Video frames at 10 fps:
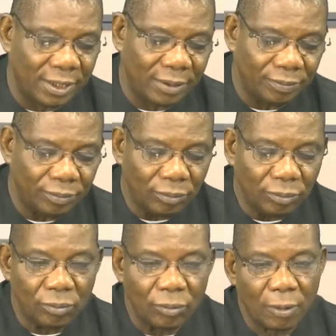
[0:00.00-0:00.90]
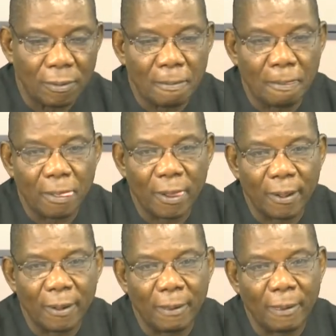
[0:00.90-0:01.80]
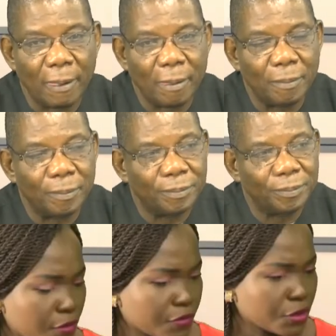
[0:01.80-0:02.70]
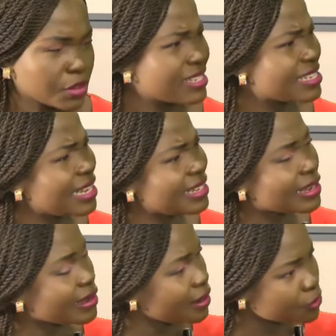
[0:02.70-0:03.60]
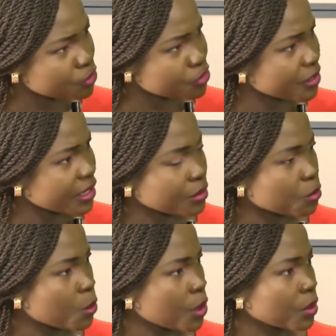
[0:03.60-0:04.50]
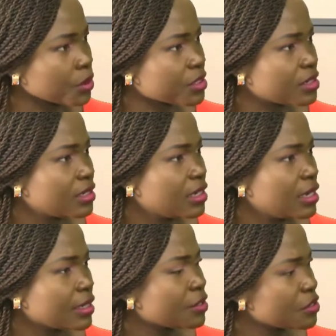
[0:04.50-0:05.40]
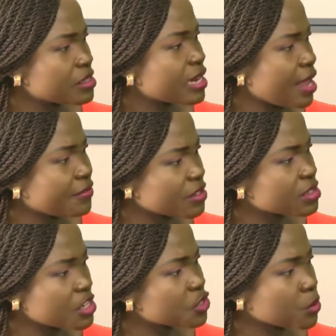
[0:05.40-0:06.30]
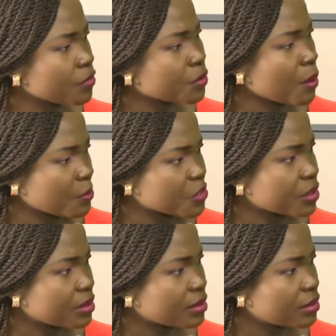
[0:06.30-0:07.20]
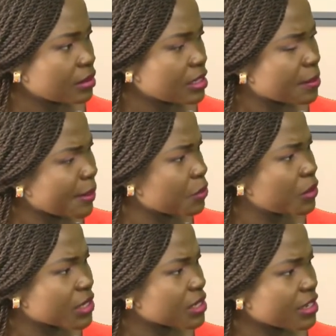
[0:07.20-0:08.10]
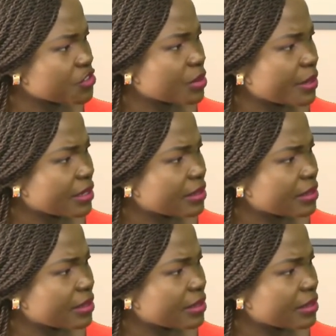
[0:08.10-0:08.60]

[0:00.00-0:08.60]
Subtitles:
If I may ask a question before you continue with that line of thought, is there any country in the world that doesn't have this issue of corruption? Is it peculiar to Nigeria?